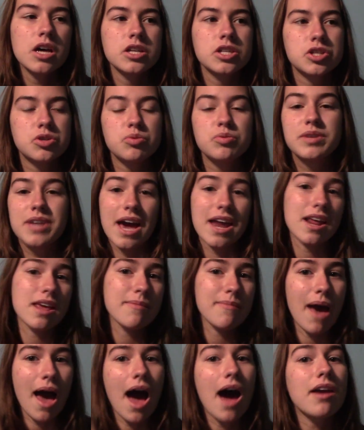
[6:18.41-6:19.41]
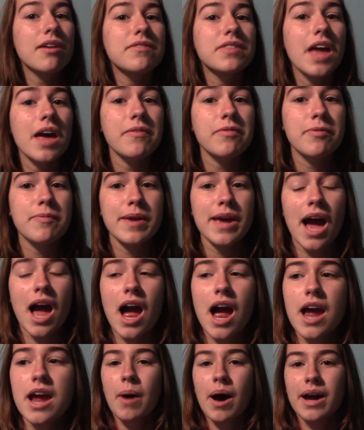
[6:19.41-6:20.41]
to get him out of the
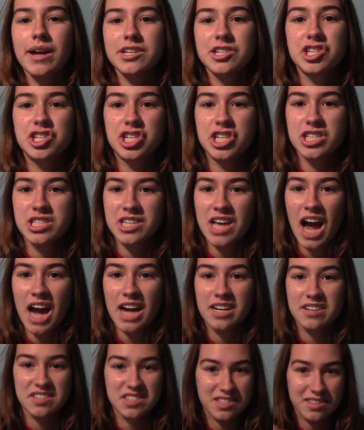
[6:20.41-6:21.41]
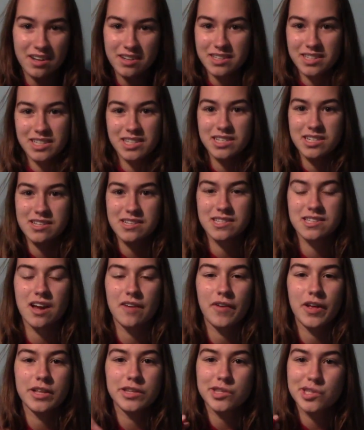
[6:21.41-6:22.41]
FBI, but she's kind of sucked into this
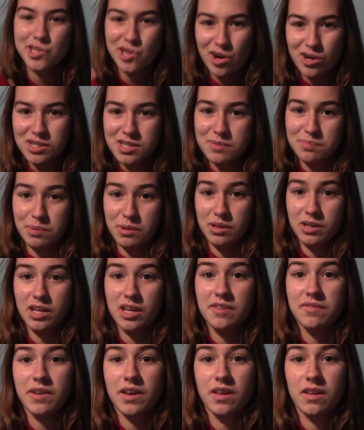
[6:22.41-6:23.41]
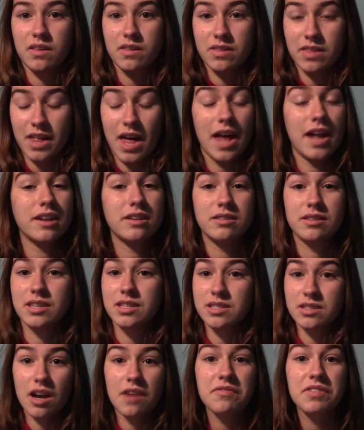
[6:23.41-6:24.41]
stuff and starts believing that the
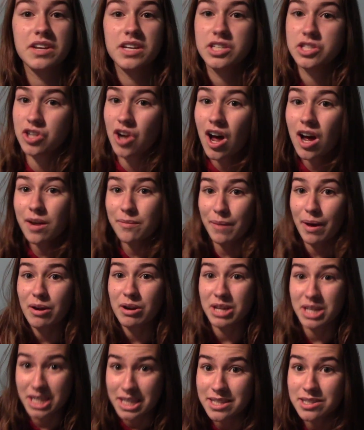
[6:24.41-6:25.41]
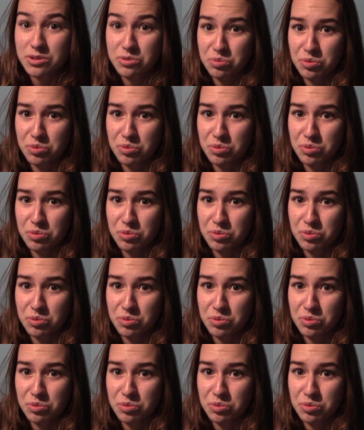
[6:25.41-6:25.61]
stuff that he's talking about is